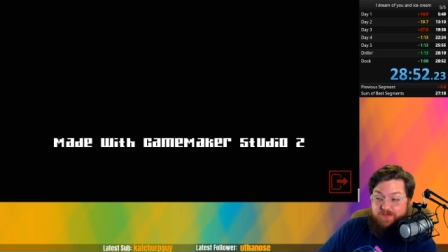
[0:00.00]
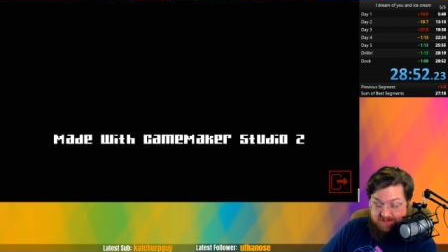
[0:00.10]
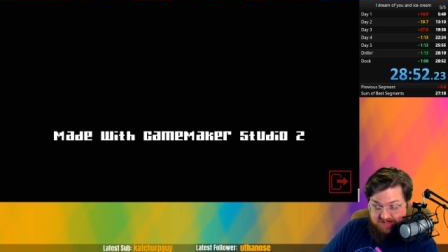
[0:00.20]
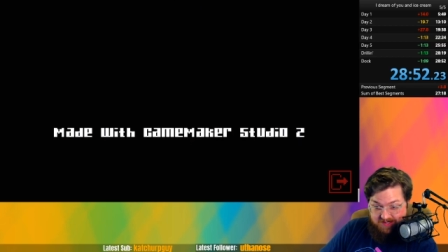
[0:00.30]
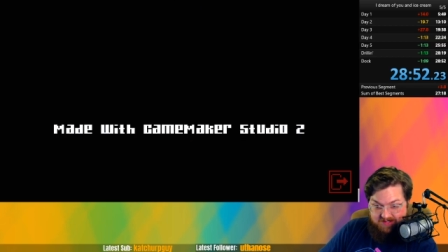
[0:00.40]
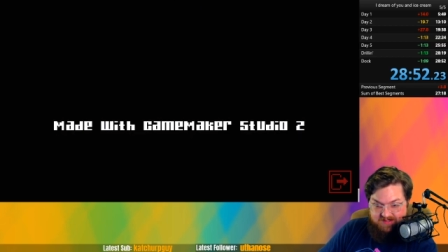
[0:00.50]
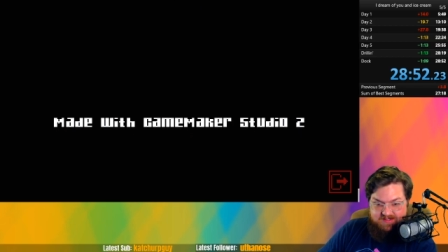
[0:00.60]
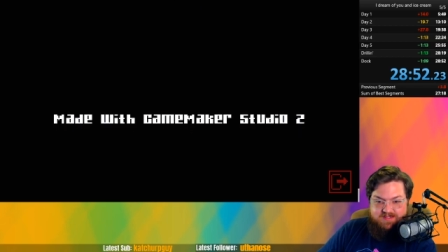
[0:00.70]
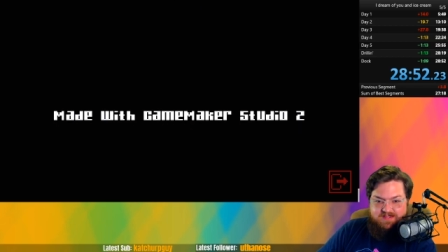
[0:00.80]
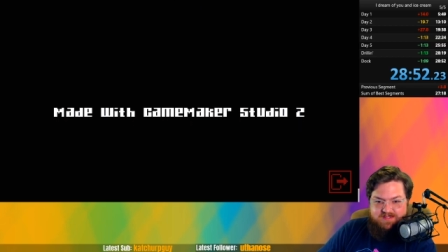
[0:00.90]
That's it.
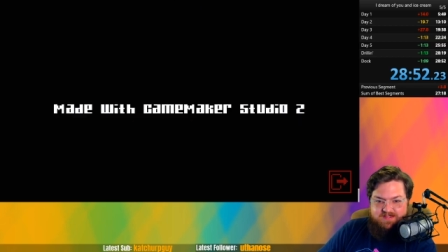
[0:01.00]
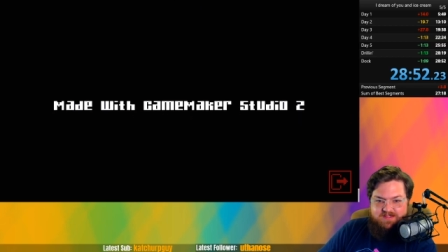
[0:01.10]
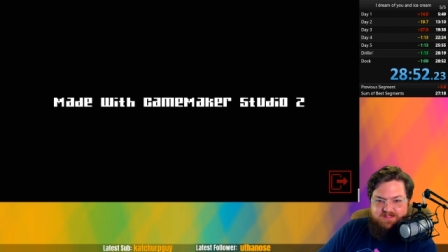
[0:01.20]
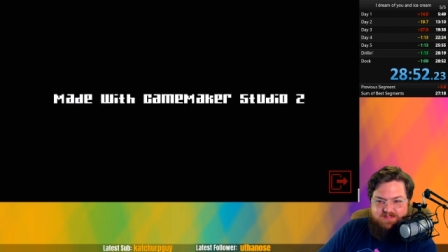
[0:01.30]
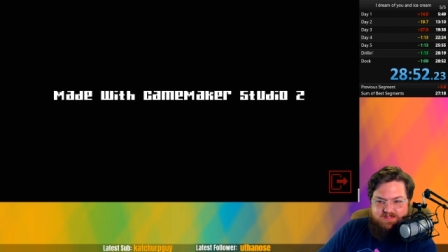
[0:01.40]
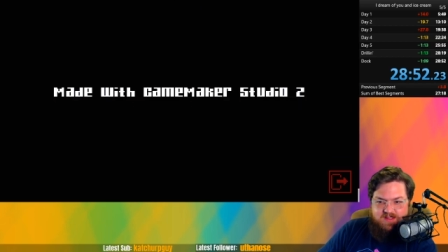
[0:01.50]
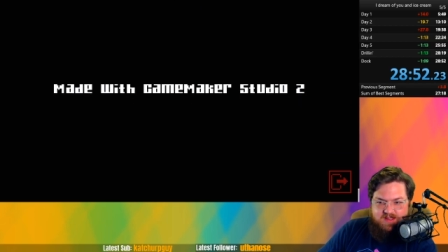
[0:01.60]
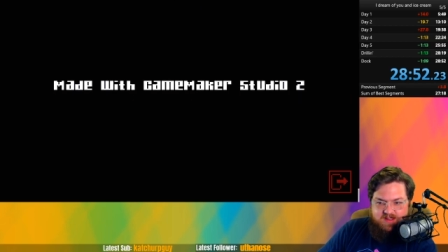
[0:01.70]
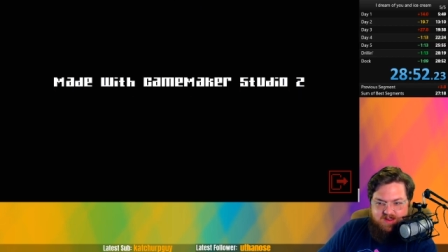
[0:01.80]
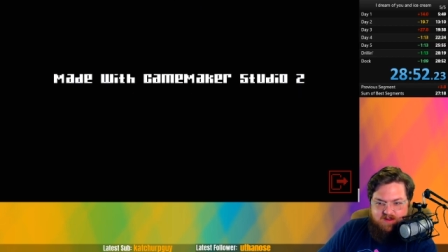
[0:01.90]

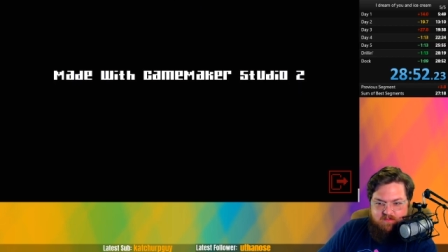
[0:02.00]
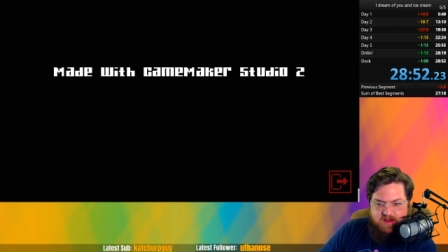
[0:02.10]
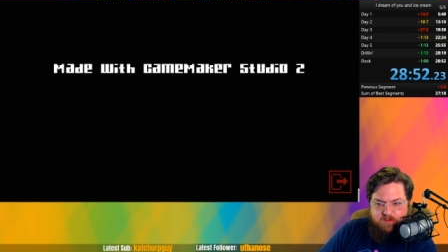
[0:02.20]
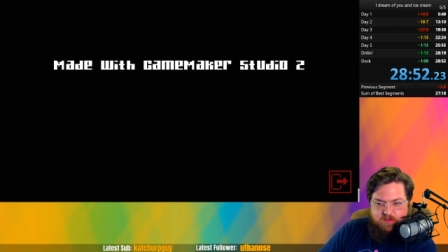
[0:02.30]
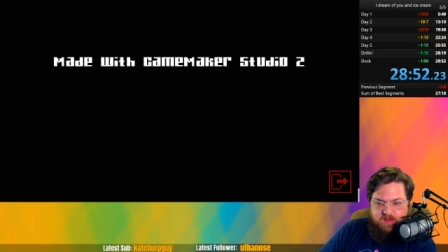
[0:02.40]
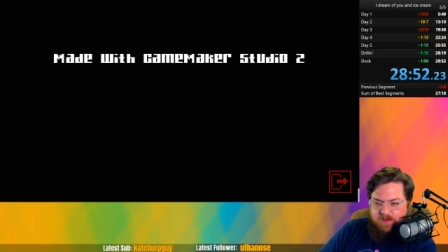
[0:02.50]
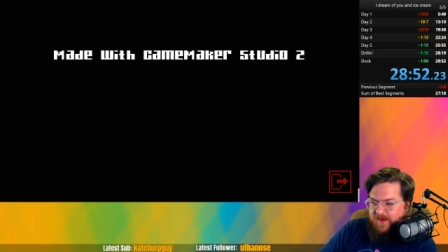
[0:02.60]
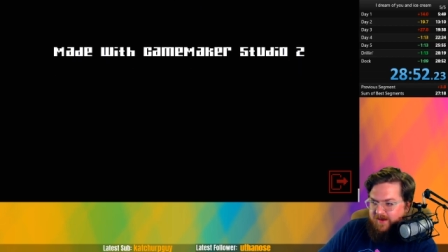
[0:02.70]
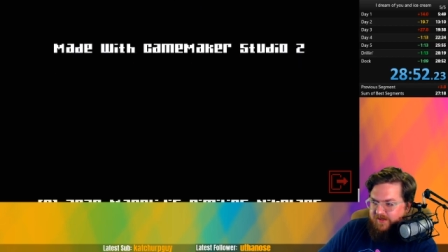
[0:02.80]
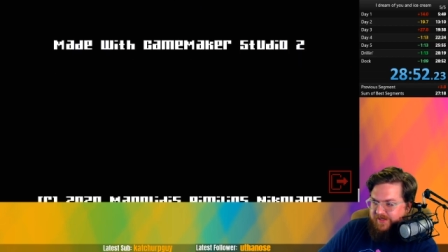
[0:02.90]
And made with Game
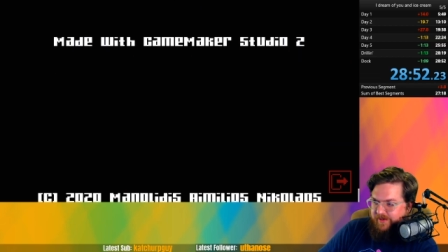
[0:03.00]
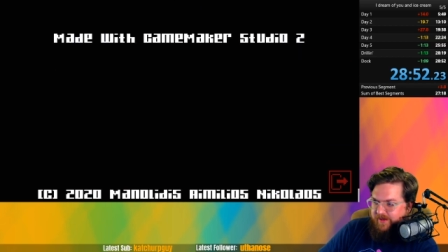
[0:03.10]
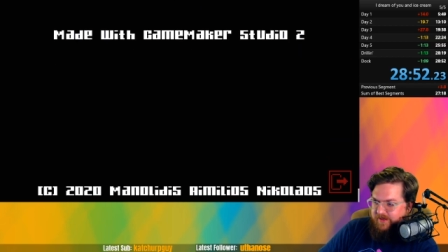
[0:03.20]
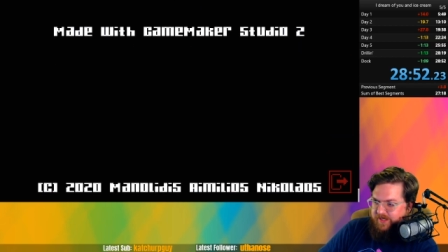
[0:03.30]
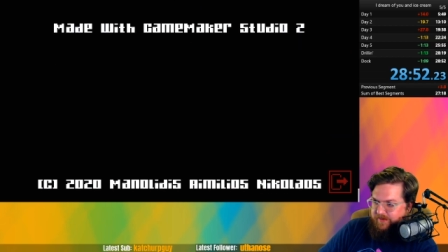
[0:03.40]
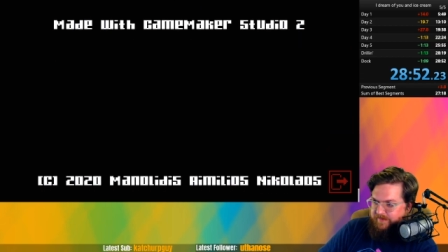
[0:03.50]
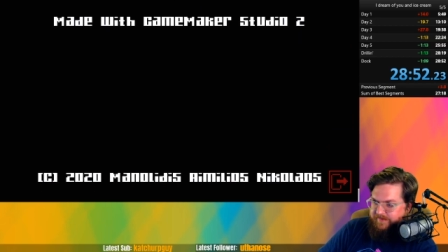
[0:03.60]
Maker Studio 2.